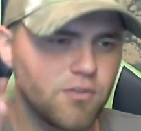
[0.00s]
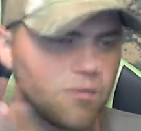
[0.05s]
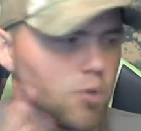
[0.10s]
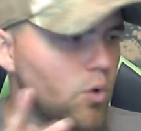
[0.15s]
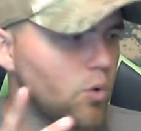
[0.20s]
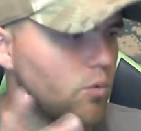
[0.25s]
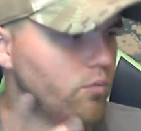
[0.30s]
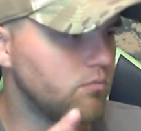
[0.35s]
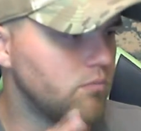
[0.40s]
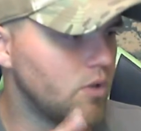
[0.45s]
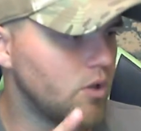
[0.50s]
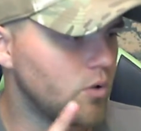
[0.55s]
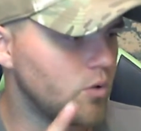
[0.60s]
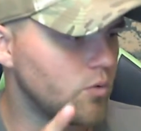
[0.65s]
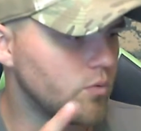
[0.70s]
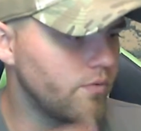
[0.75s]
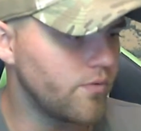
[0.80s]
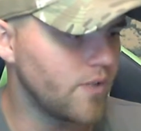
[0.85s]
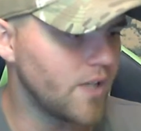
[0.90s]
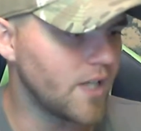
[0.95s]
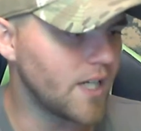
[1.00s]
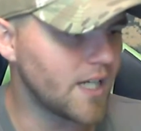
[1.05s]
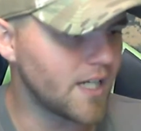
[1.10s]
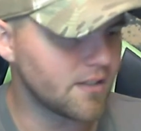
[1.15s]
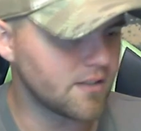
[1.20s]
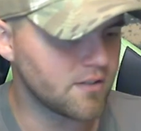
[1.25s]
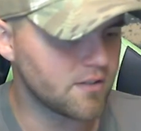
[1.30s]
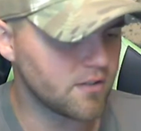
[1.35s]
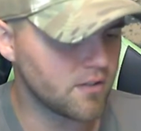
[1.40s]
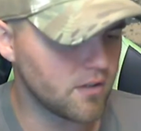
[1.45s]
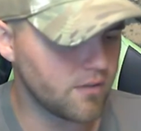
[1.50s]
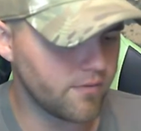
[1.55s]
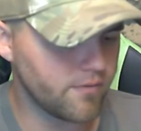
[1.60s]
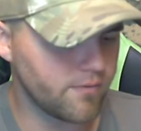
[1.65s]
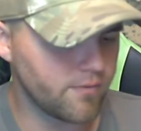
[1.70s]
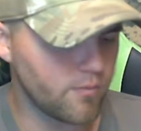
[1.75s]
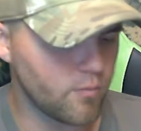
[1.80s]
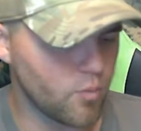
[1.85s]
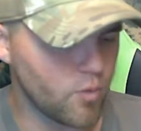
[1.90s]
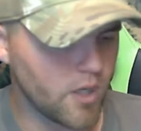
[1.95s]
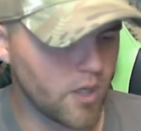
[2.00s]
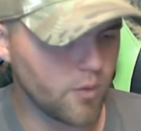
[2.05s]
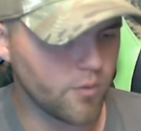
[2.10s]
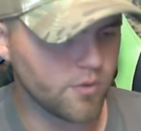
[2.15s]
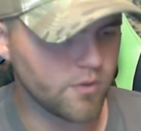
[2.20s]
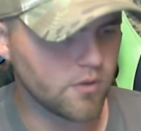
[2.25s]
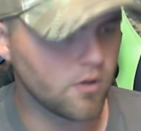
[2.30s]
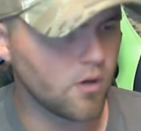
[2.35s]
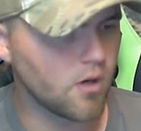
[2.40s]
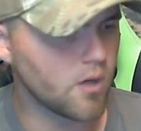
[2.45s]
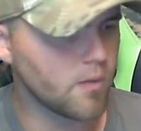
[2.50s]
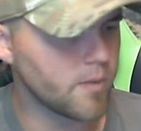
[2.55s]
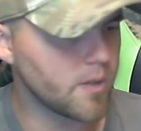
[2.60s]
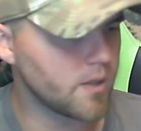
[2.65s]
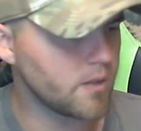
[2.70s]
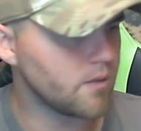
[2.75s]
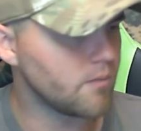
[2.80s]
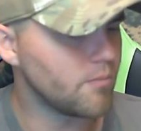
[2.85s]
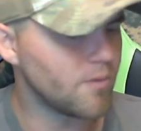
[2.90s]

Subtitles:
some old flags and stuff from when I was in the Army,